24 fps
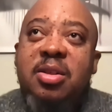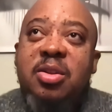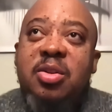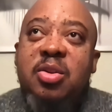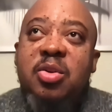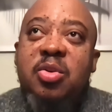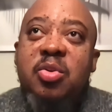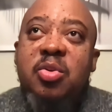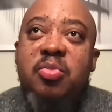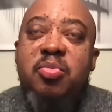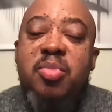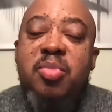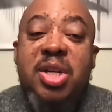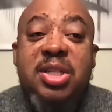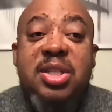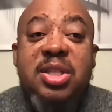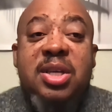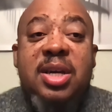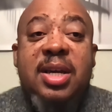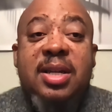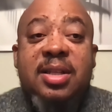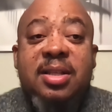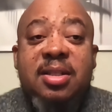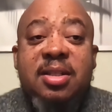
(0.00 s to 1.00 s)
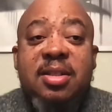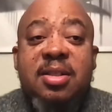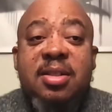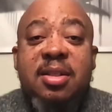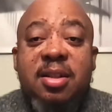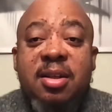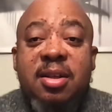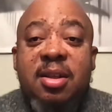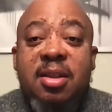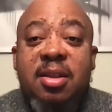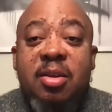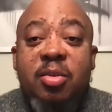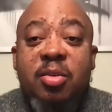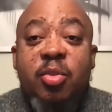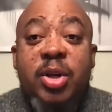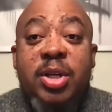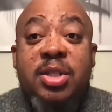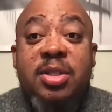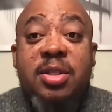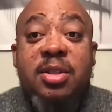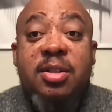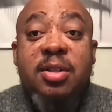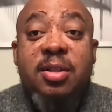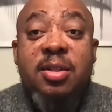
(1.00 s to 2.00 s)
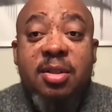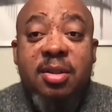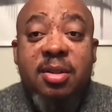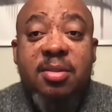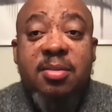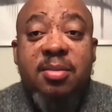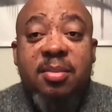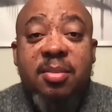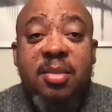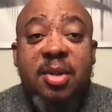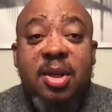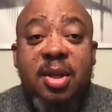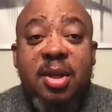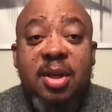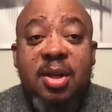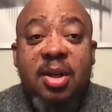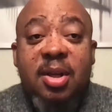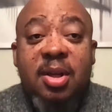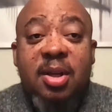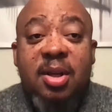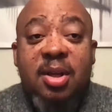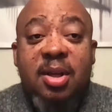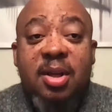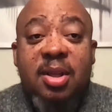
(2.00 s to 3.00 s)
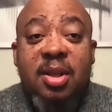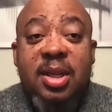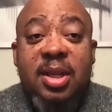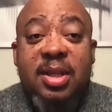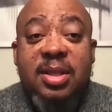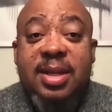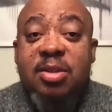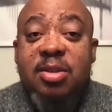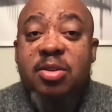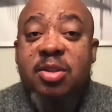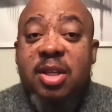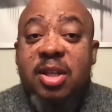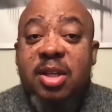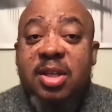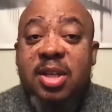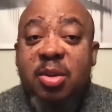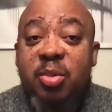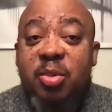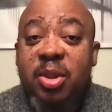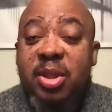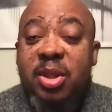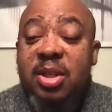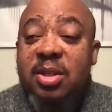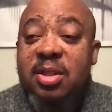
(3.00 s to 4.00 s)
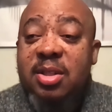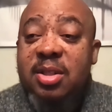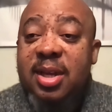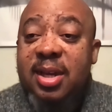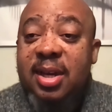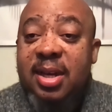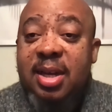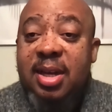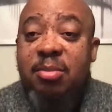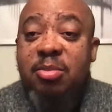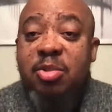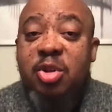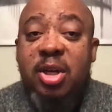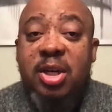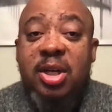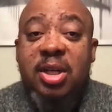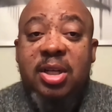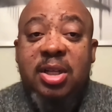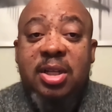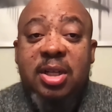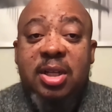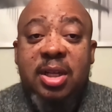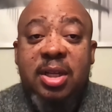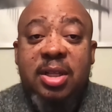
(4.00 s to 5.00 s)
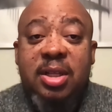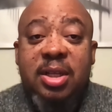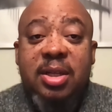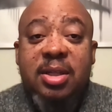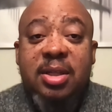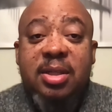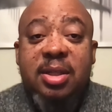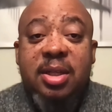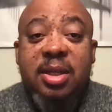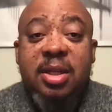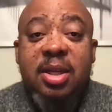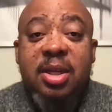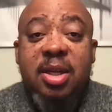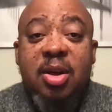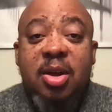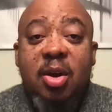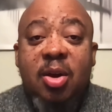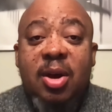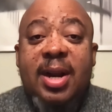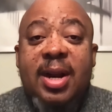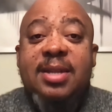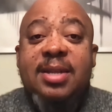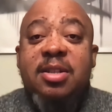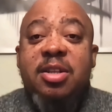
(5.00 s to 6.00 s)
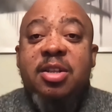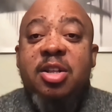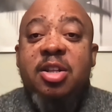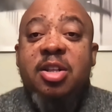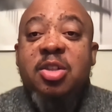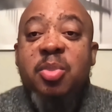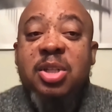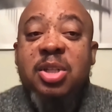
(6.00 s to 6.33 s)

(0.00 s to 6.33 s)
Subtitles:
to mitigate the risks that's associated with this LLM training data, organizations